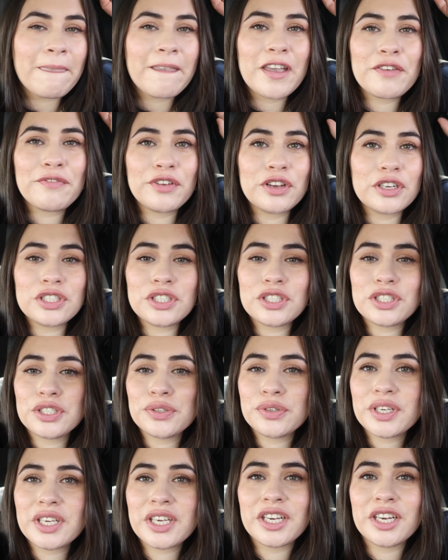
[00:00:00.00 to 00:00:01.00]
if you're
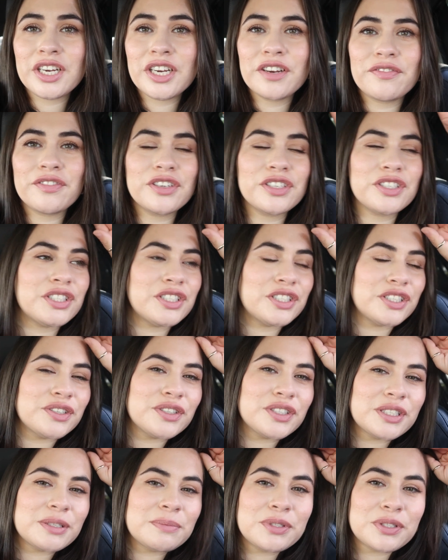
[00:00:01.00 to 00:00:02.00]
still here, if you're
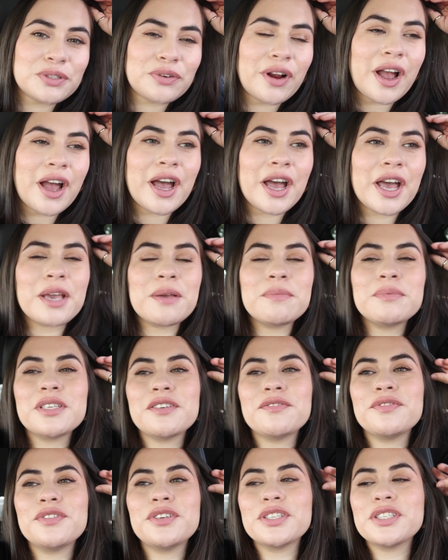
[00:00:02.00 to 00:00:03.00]
still subscribed,
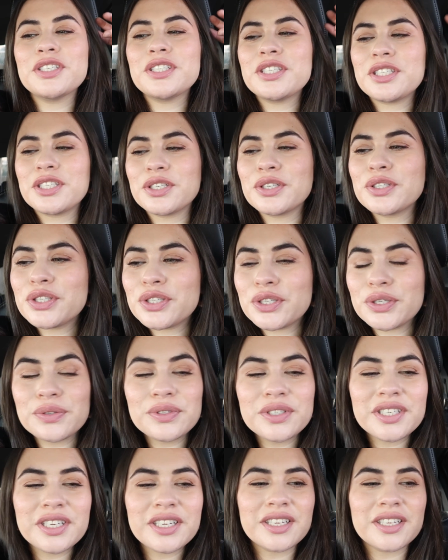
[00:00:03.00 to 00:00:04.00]
if you're still
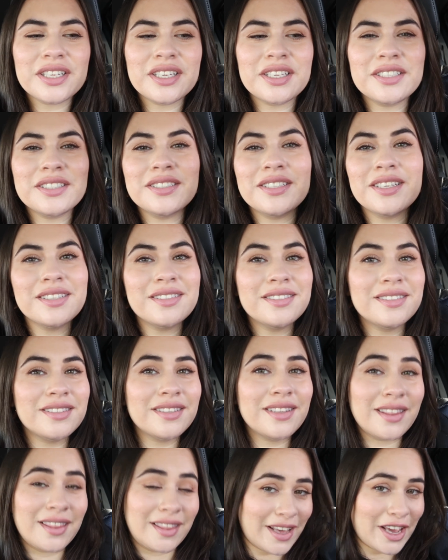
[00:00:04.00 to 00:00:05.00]
tuned in,
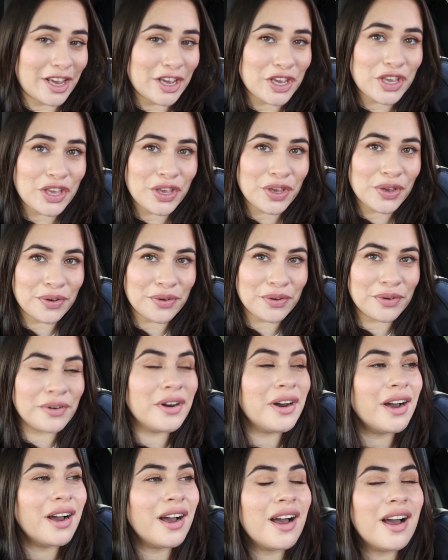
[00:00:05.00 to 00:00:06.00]
thank
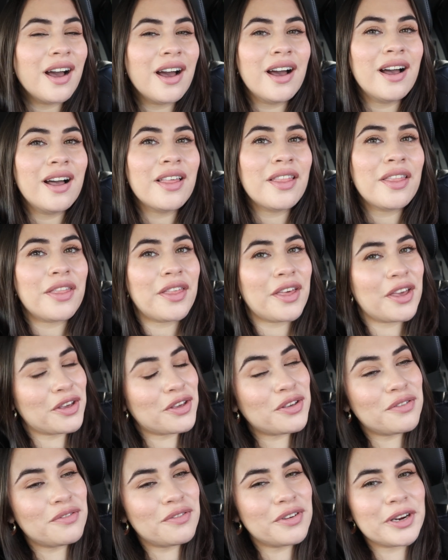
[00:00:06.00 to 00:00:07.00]
you.
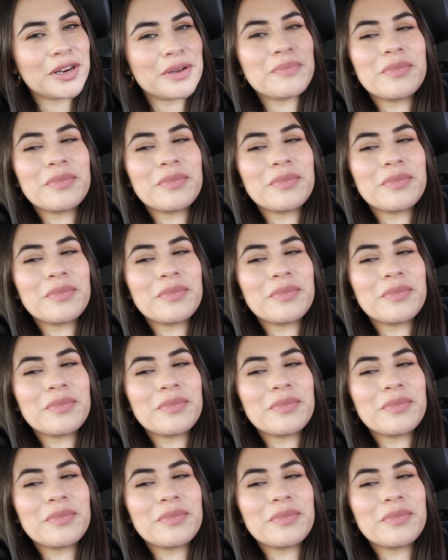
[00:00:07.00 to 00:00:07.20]
Thank you very